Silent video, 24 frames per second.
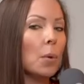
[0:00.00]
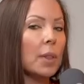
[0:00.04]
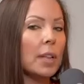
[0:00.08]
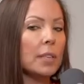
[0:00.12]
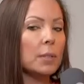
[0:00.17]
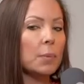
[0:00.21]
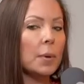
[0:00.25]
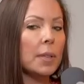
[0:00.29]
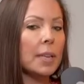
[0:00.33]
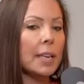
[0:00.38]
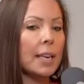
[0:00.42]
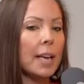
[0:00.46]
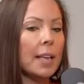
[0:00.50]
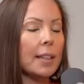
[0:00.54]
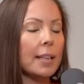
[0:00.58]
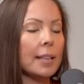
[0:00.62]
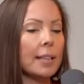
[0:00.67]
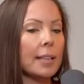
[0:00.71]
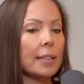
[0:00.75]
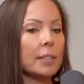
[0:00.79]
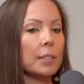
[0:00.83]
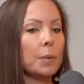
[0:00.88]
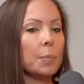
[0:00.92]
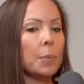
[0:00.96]
Well, that's one thing I
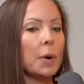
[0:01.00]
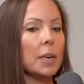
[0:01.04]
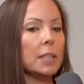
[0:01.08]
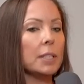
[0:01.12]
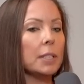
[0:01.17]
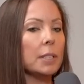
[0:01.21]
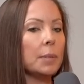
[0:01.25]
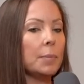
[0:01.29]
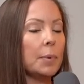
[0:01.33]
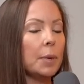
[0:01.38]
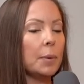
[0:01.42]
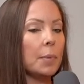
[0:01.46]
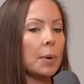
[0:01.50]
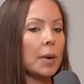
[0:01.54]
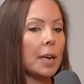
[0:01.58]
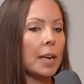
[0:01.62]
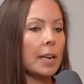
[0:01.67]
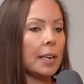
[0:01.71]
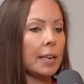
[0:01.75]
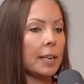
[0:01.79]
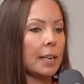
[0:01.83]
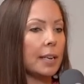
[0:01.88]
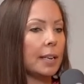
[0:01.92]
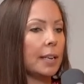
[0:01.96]
think that surprises me when
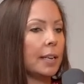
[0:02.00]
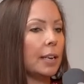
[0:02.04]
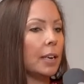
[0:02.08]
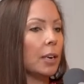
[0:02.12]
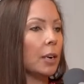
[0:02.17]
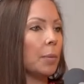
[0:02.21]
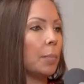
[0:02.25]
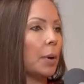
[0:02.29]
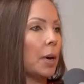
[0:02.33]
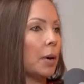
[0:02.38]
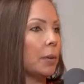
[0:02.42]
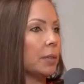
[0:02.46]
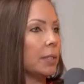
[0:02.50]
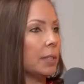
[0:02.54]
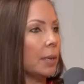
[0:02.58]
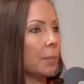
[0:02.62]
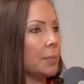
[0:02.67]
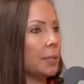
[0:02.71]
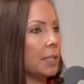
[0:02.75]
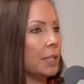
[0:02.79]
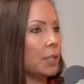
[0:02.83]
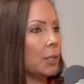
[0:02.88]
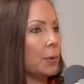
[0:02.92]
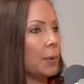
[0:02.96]
I hear about
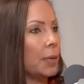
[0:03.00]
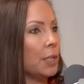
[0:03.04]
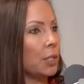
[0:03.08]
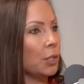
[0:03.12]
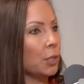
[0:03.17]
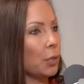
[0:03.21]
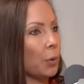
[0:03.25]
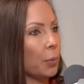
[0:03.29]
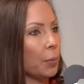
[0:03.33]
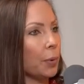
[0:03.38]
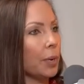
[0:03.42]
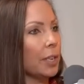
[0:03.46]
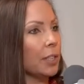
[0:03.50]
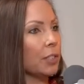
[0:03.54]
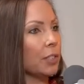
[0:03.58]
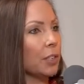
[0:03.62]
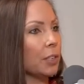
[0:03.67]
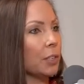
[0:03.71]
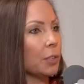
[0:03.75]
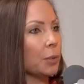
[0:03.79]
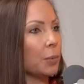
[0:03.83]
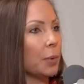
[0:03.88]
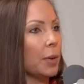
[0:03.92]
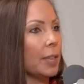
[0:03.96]
some situations with
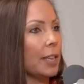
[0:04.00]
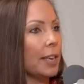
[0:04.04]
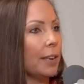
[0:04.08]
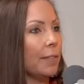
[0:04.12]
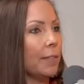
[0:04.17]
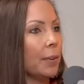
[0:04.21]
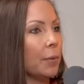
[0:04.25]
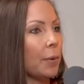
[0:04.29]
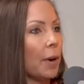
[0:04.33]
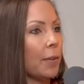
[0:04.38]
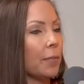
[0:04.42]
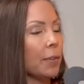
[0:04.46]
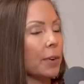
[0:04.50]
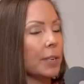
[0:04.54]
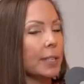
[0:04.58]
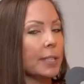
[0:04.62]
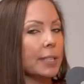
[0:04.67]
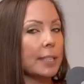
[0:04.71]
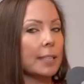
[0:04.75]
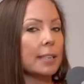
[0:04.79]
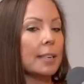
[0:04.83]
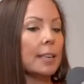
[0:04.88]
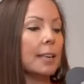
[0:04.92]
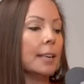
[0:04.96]
realtors when they even
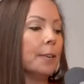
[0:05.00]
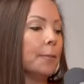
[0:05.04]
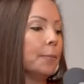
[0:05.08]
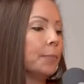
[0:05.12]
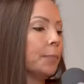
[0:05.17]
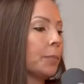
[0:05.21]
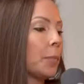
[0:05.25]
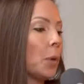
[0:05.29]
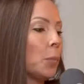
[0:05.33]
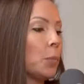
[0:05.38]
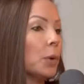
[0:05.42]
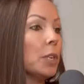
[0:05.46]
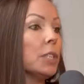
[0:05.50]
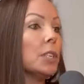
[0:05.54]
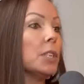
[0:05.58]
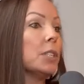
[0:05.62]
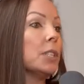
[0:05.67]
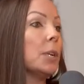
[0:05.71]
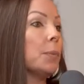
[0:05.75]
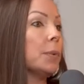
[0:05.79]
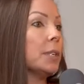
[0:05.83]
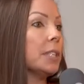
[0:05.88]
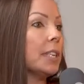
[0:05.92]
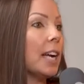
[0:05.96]
reference
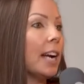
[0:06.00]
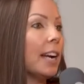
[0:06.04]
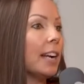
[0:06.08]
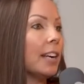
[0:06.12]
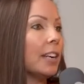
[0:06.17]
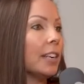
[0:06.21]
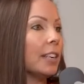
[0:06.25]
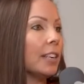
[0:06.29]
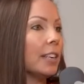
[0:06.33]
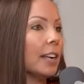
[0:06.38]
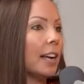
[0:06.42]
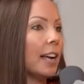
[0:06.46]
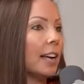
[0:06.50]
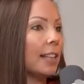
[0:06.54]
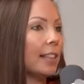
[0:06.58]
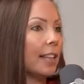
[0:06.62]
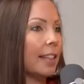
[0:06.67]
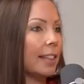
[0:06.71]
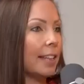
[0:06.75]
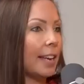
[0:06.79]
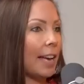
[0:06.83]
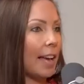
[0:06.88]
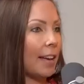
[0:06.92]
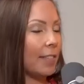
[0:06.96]
realtors that retire and
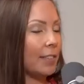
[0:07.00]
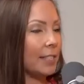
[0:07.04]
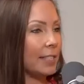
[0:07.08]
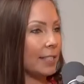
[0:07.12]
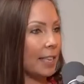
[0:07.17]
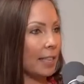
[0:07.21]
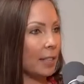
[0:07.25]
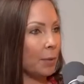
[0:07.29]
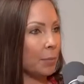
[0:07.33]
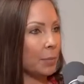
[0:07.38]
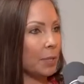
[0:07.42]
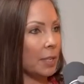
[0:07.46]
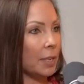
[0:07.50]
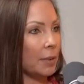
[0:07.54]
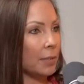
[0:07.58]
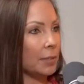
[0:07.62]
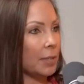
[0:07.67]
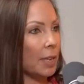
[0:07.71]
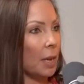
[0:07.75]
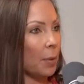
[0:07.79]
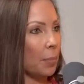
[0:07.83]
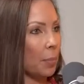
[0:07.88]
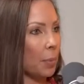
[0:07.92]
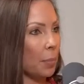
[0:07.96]
then they haven't set
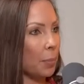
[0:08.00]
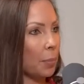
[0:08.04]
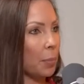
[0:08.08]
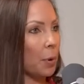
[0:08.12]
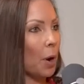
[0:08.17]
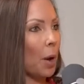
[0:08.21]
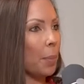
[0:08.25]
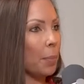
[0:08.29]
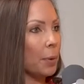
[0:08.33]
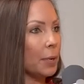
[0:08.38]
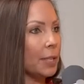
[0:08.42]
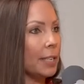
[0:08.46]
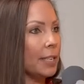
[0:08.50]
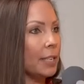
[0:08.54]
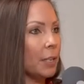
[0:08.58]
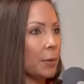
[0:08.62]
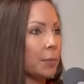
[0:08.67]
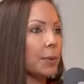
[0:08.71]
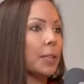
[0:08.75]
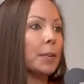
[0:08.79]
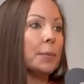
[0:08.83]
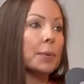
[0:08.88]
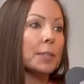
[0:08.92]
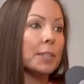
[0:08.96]
themselves up properly to
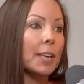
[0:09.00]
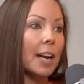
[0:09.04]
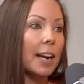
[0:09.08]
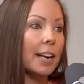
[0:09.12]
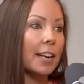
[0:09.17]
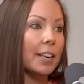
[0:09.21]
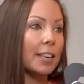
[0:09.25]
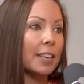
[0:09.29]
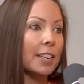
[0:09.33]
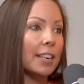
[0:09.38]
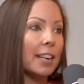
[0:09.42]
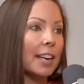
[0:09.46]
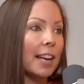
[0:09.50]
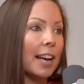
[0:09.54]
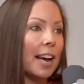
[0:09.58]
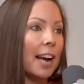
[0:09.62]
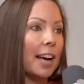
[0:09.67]
really retire.